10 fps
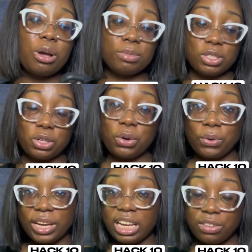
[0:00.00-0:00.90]
to come to the
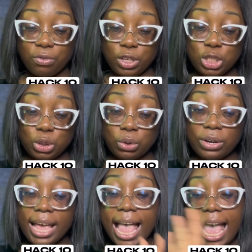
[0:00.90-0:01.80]
create
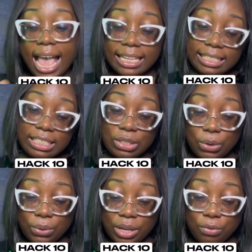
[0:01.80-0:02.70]
feature, and this is the
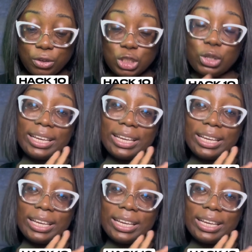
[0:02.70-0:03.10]
create feature.